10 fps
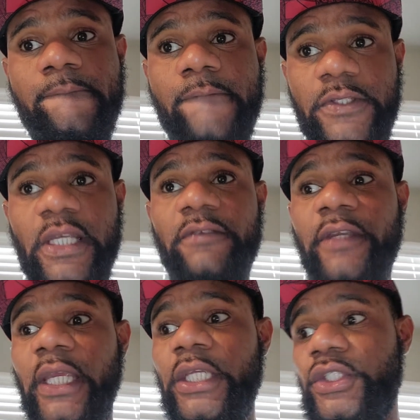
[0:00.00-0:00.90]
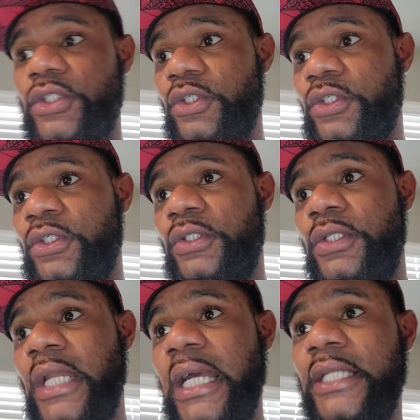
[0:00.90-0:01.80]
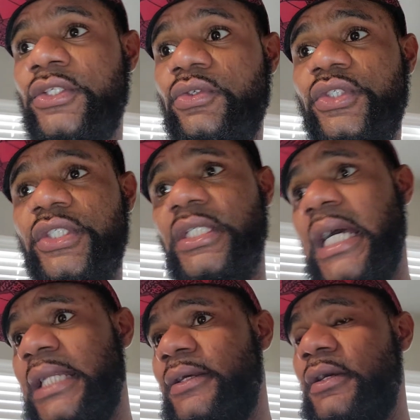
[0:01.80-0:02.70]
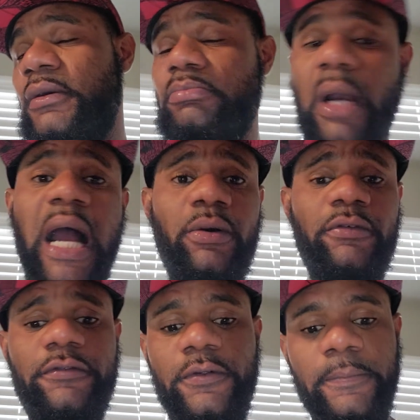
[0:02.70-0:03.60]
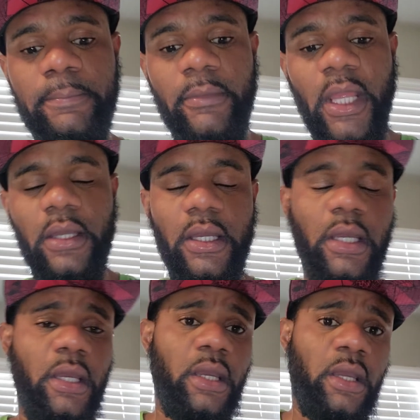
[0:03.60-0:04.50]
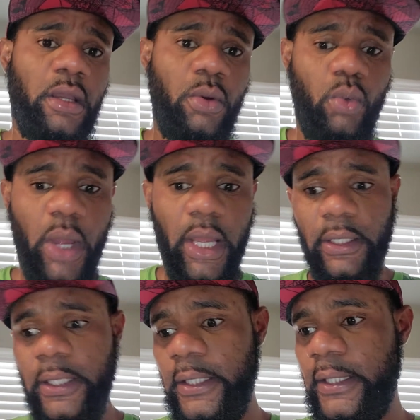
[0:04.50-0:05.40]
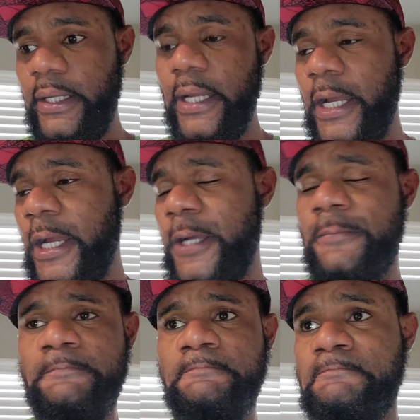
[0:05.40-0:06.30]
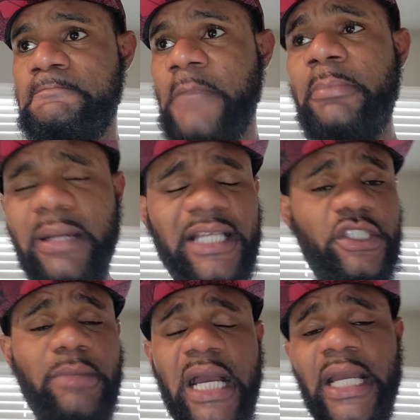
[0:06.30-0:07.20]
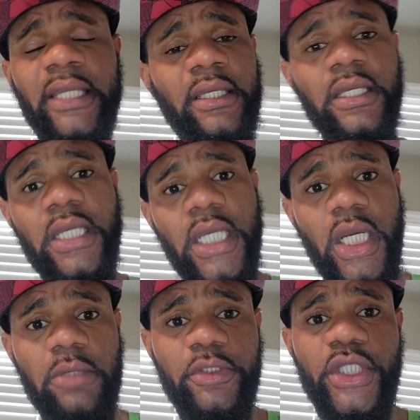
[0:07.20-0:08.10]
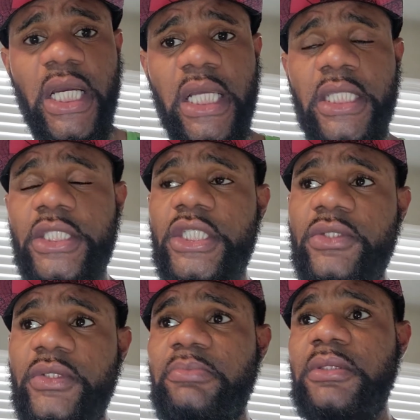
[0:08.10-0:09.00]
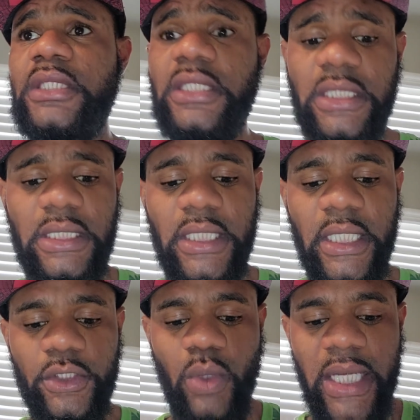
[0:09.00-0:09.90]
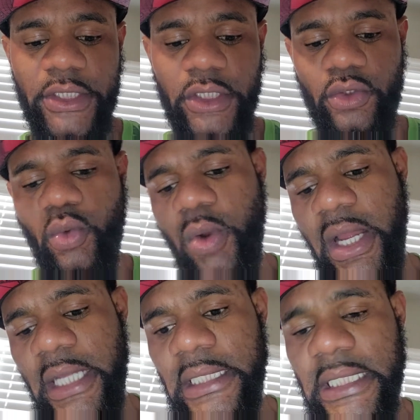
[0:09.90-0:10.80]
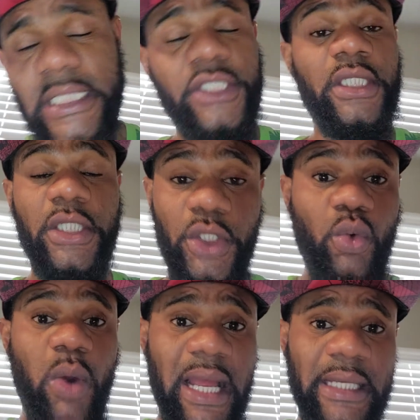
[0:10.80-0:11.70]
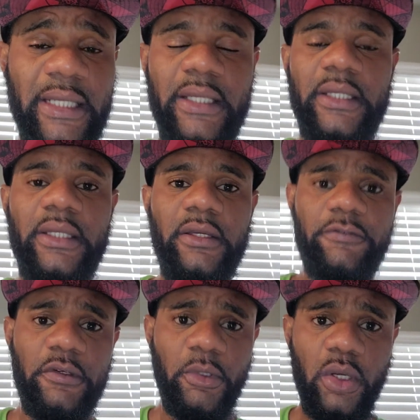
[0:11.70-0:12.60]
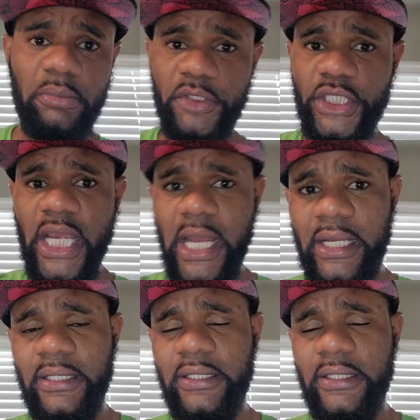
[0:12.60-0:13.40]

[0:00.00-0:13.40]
certification that is considered powerful. Well, I passed my CompTIA Security Plus SY601, and it's the new one from CompTIA,